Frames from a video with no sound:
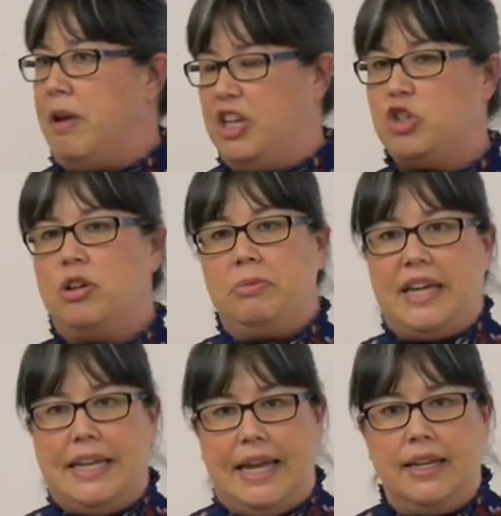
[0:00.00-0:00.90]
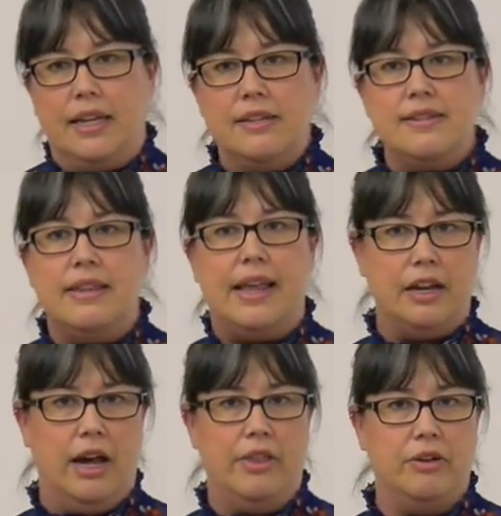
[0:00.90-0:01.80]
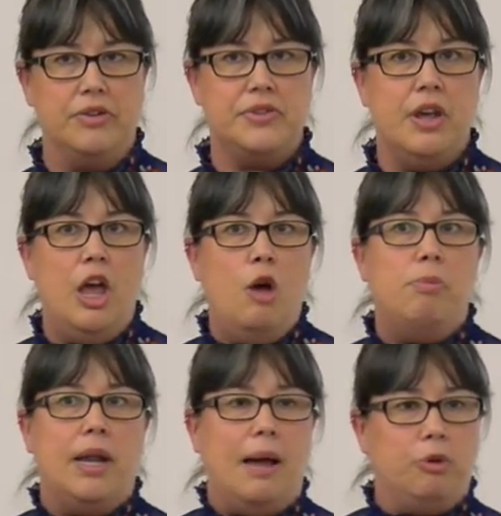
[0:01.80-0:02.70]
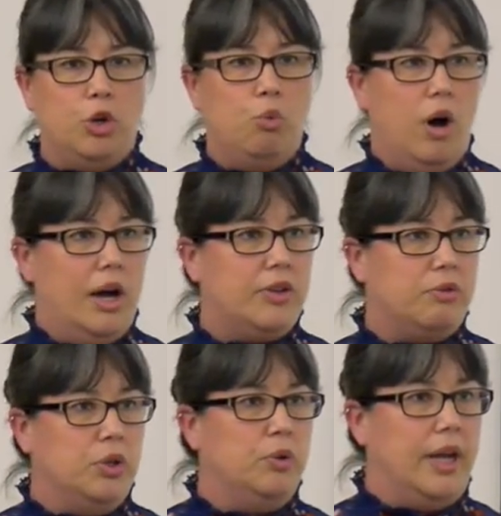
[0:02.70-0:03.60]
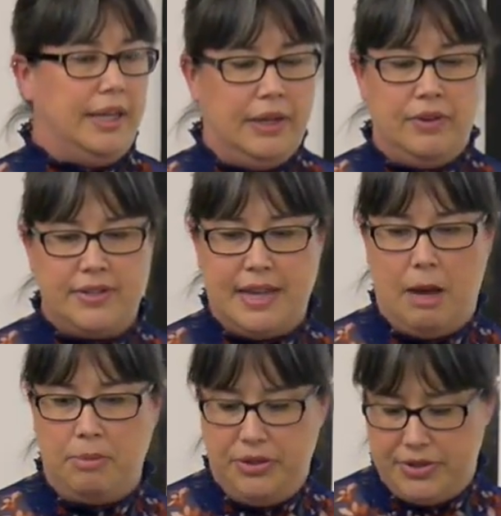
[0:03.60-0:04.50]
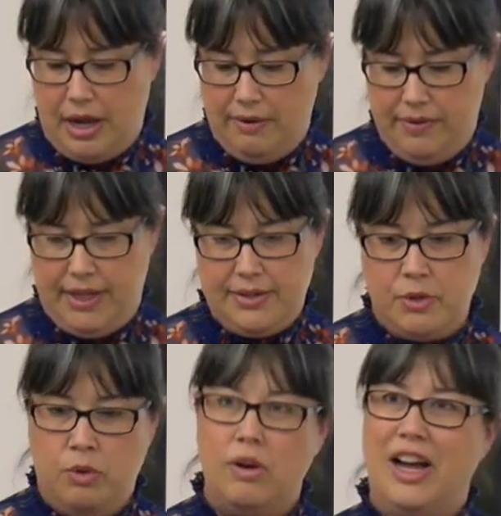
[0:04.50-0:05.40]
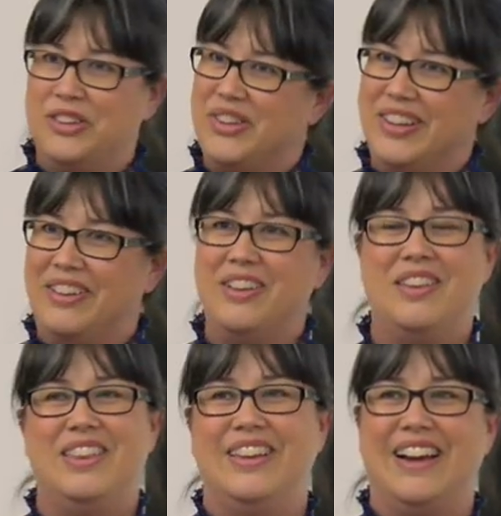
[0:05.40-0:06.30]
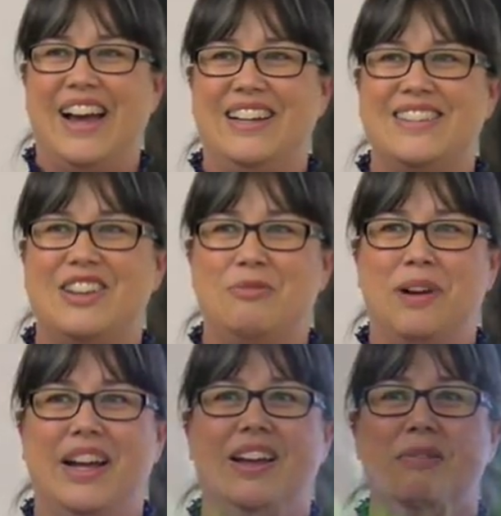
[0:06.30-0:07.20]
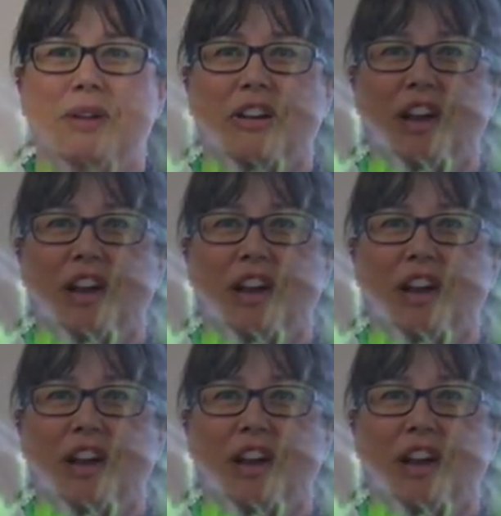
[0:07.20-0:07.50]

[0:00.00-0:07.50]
mainstream Canadians than others, but I'm going to walk through and give examples of these under the, the guidance of my, my